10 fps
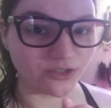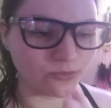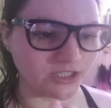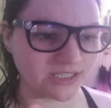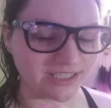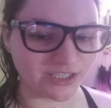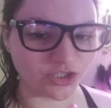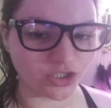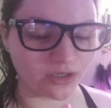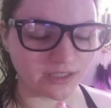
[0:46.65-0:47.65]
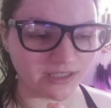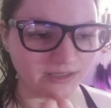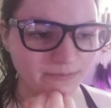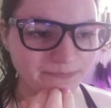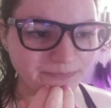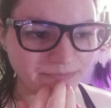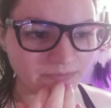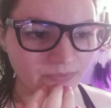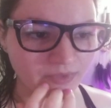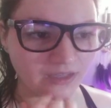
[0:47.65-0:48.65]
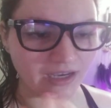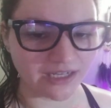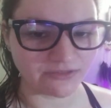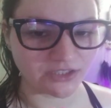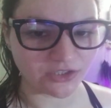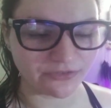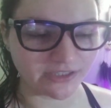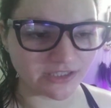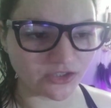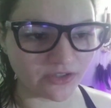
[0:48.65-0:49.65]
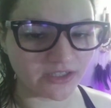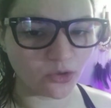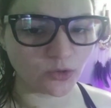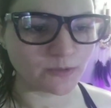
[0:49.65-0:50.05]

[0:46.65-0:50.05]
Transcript: which is like a chalky kind of a surface so that it holds